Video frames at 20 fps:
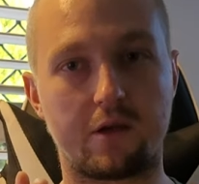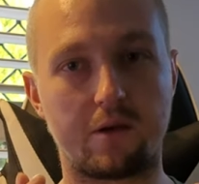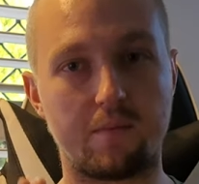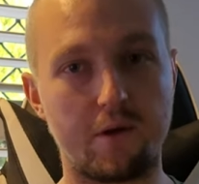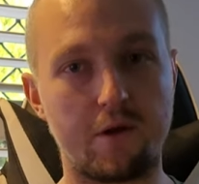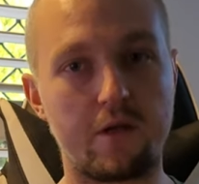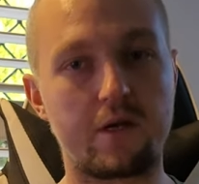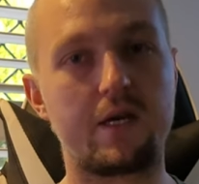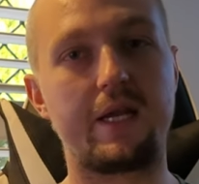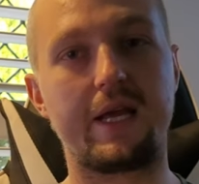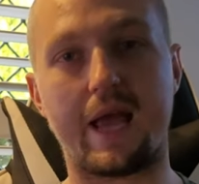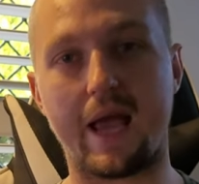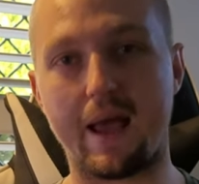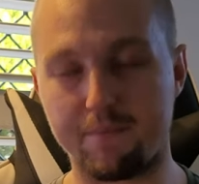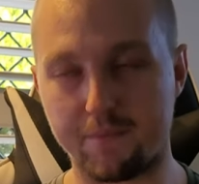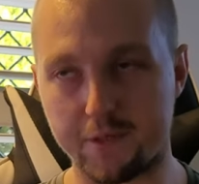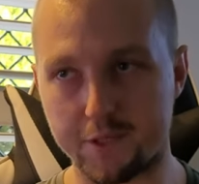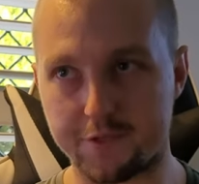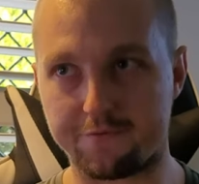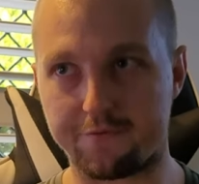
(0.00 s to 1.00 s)
community
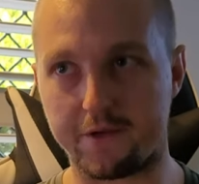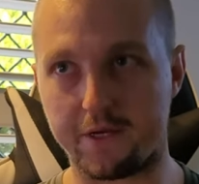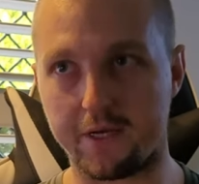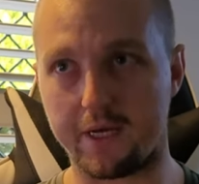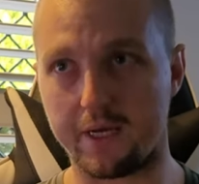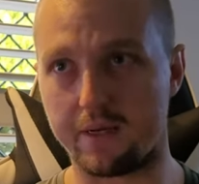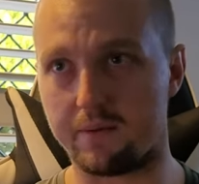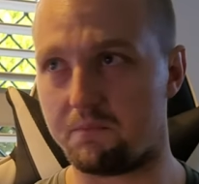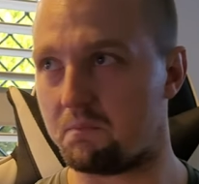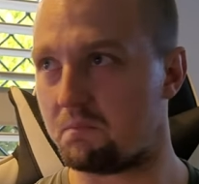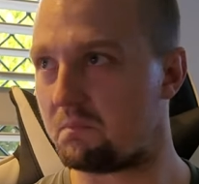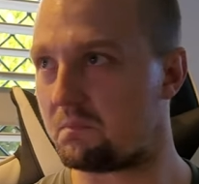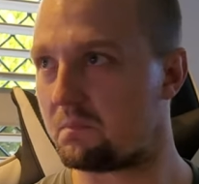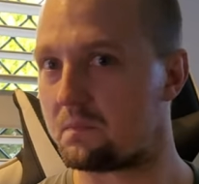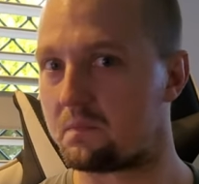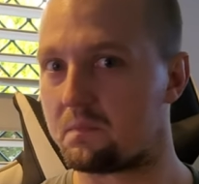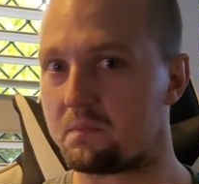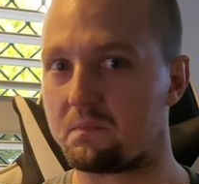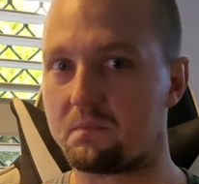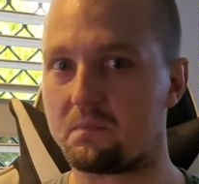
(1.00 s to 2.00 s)
atmosphere,
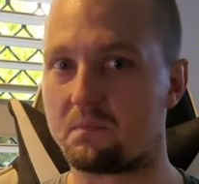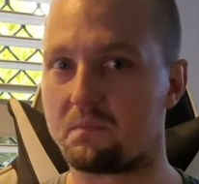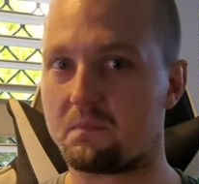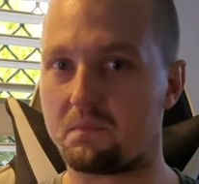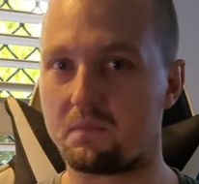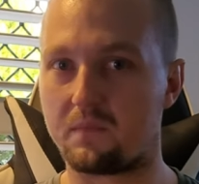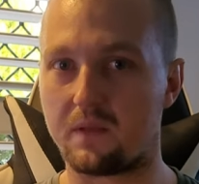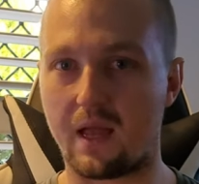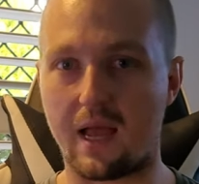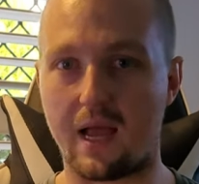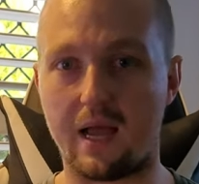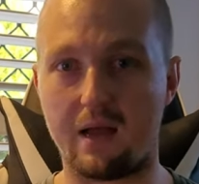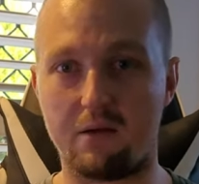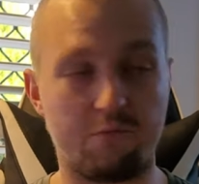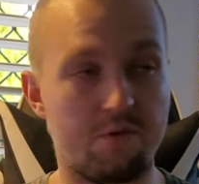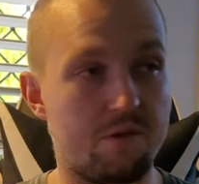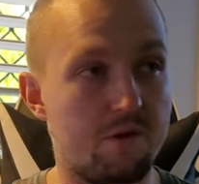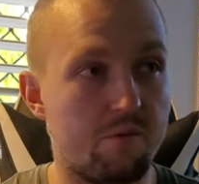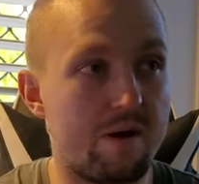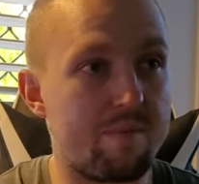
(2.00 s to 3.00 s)
uh,
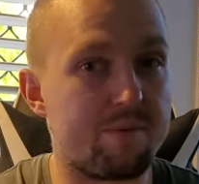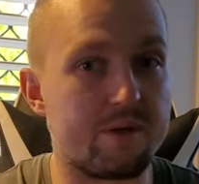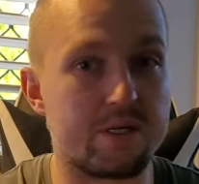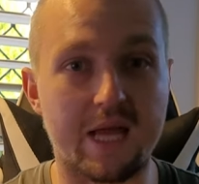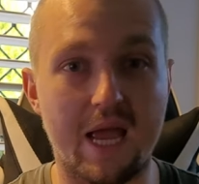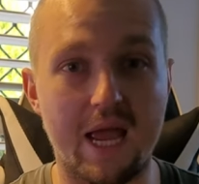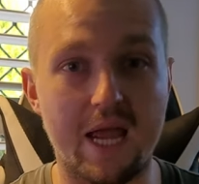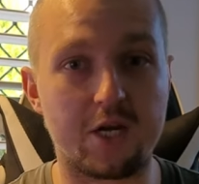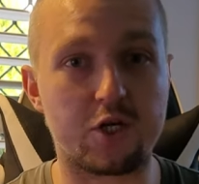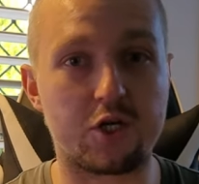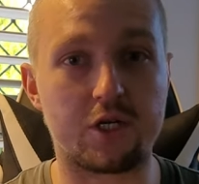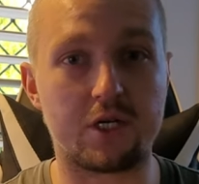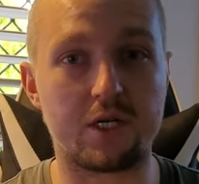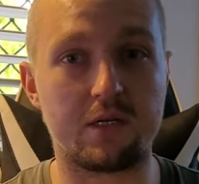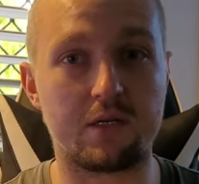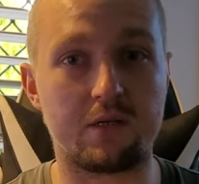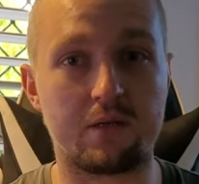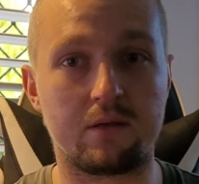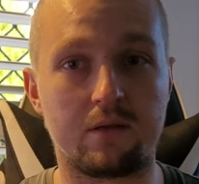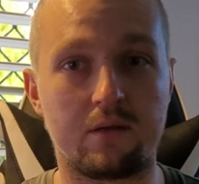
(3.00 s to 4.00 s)
the
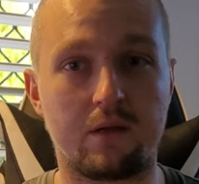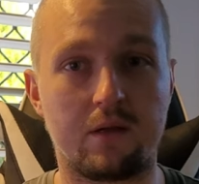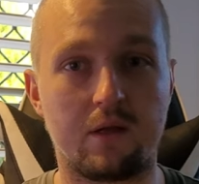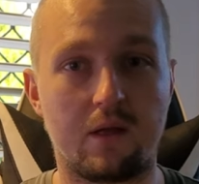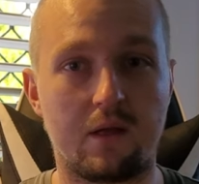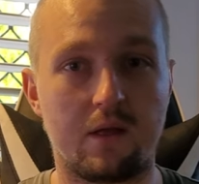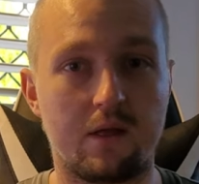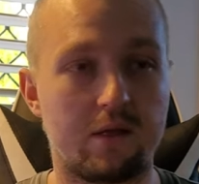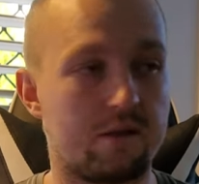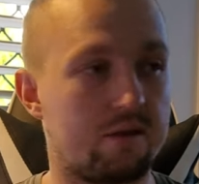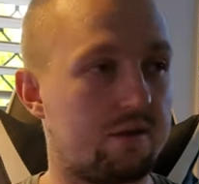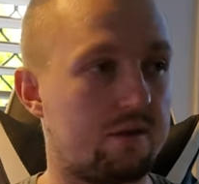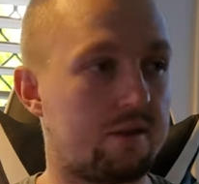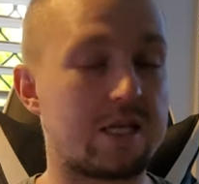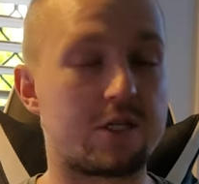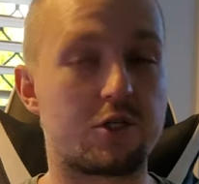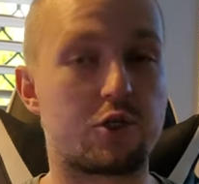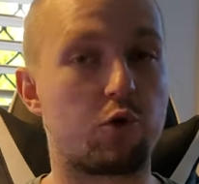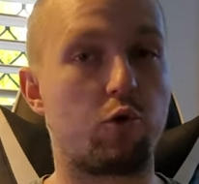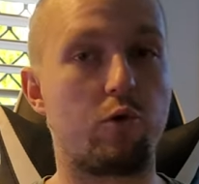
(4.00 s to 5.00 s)
reputation,
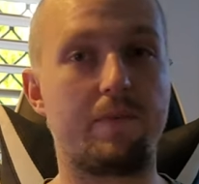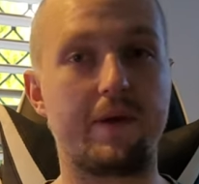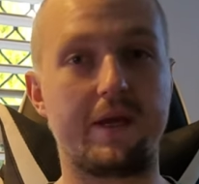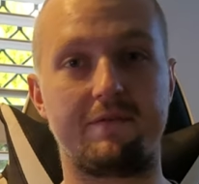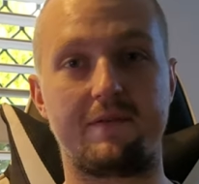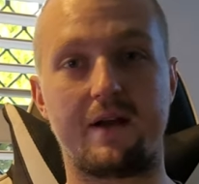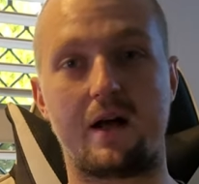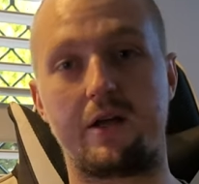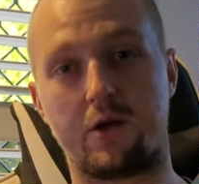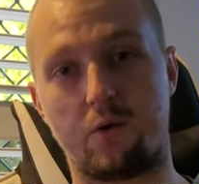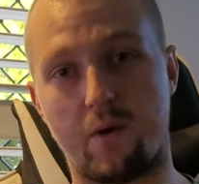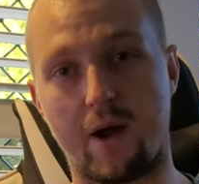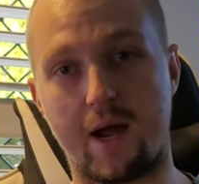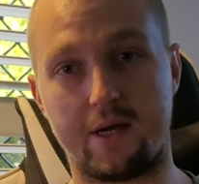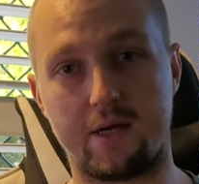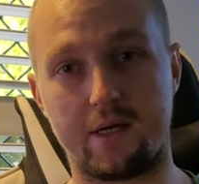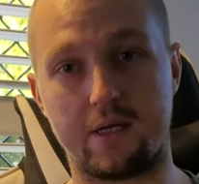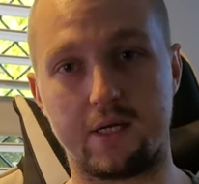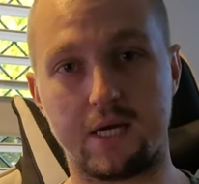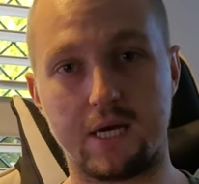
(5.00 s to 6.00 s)
that should all be
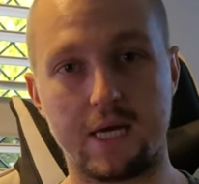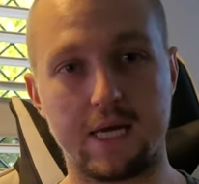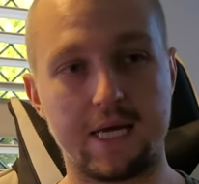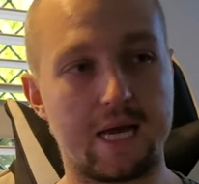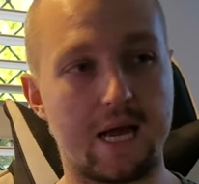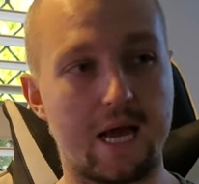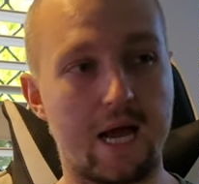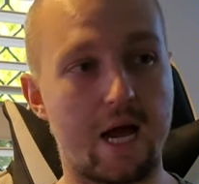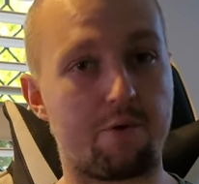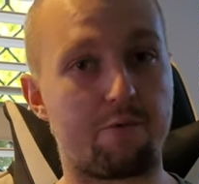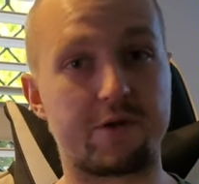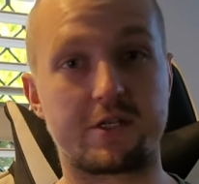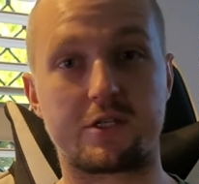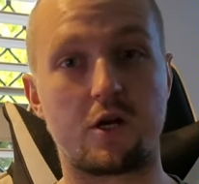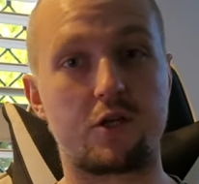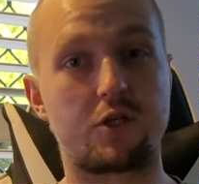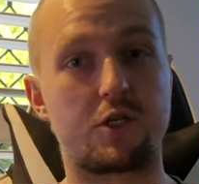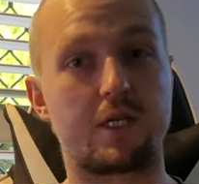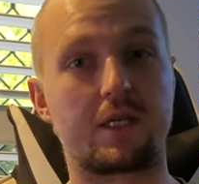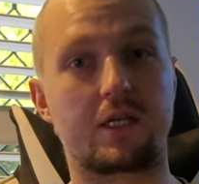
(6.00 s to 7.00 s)
evaluated. Uh,
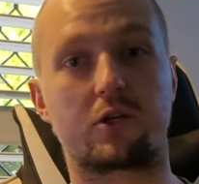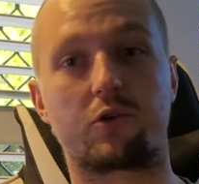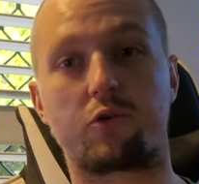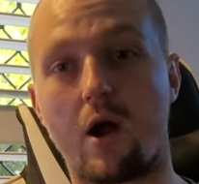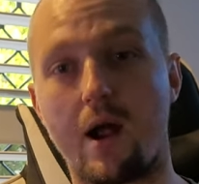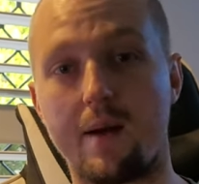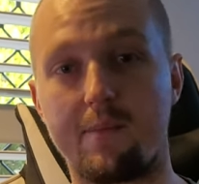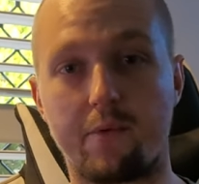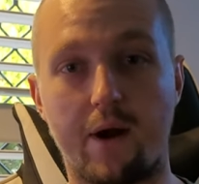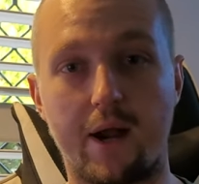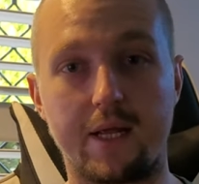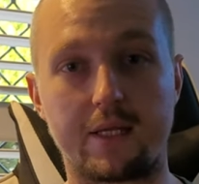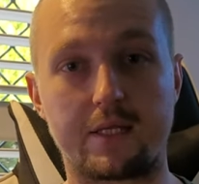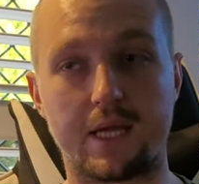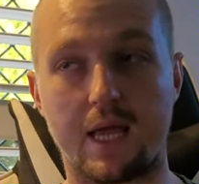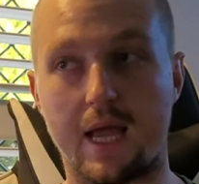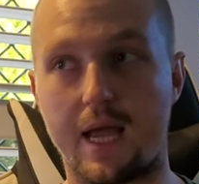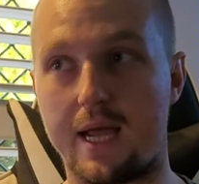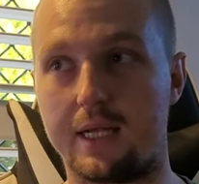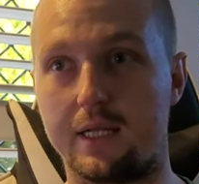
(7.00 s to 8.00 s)
researching the crime
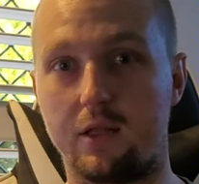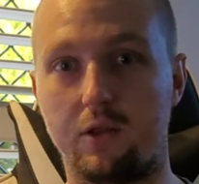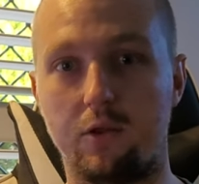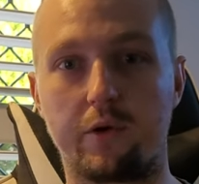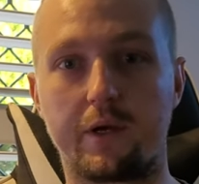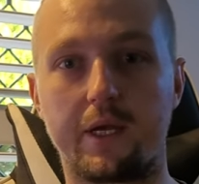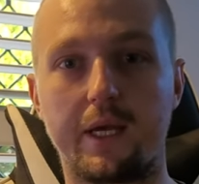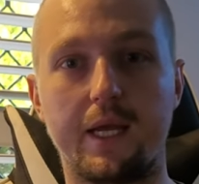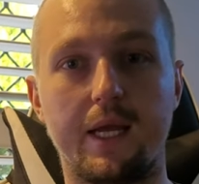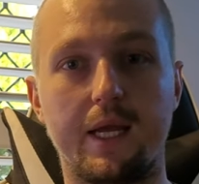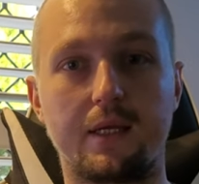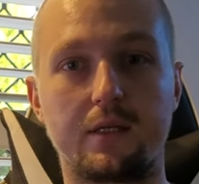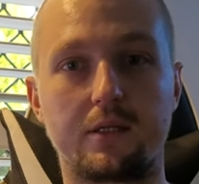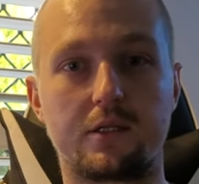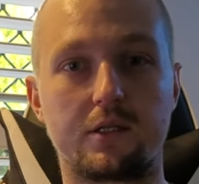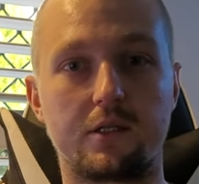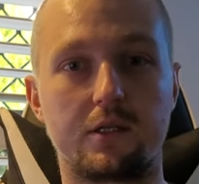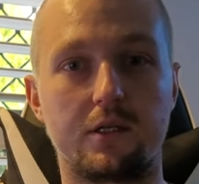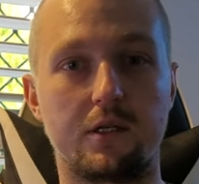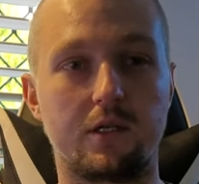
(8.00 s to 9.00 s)
rates and looking
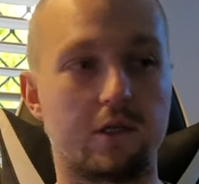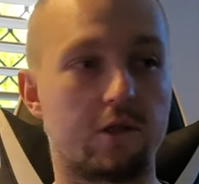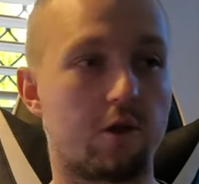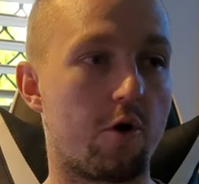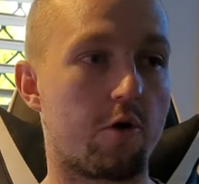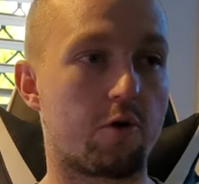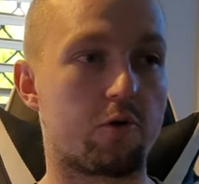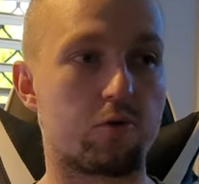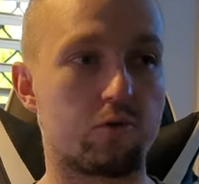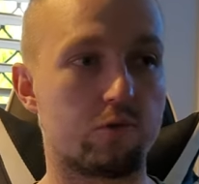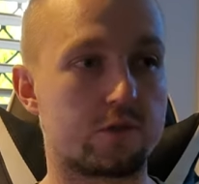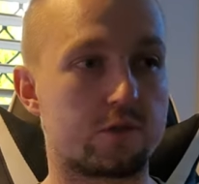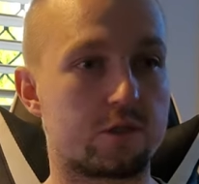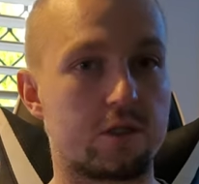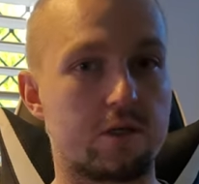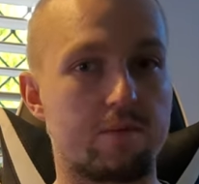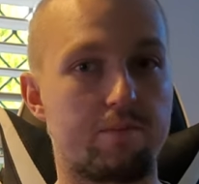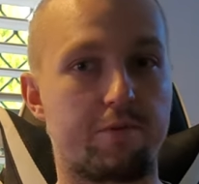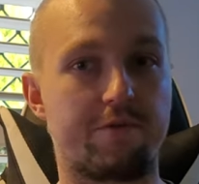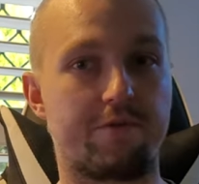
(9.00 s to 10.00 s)
to locals
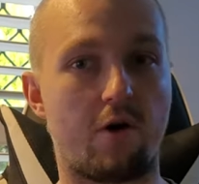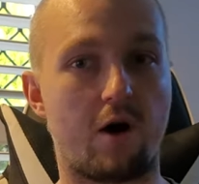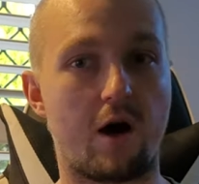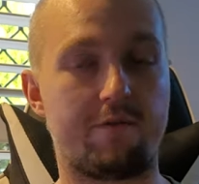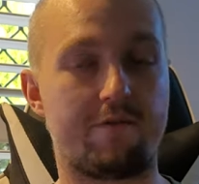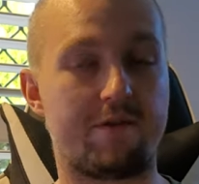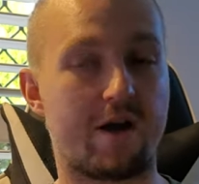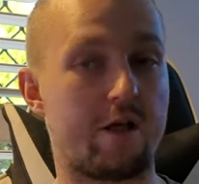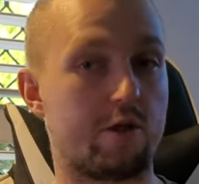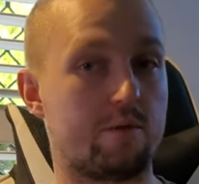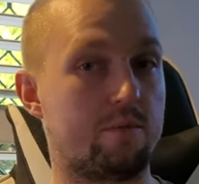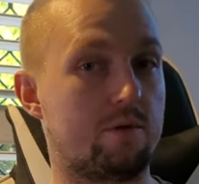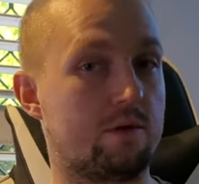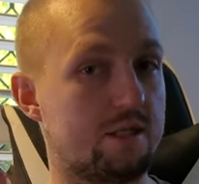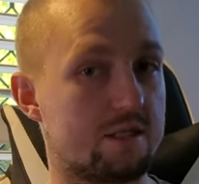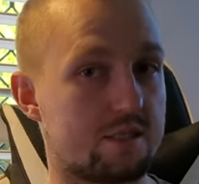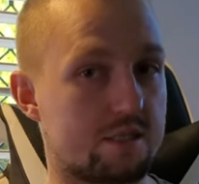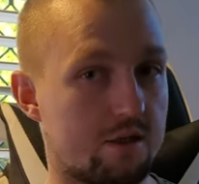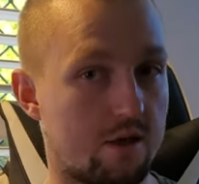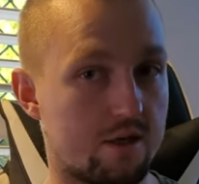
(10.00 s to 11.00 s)
to provide valuable
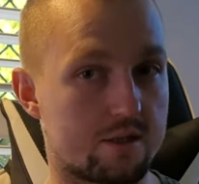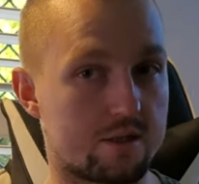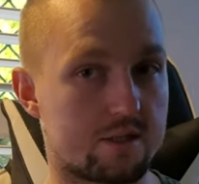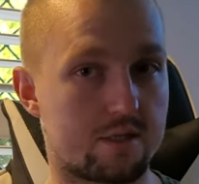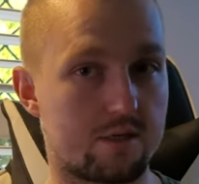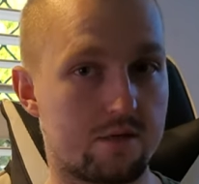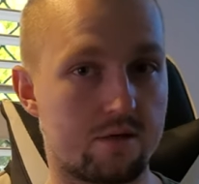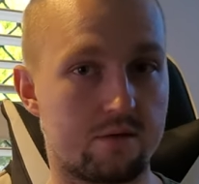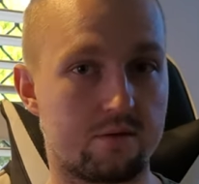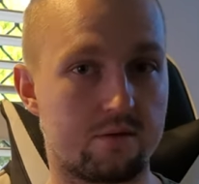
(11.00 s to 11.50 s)
insights.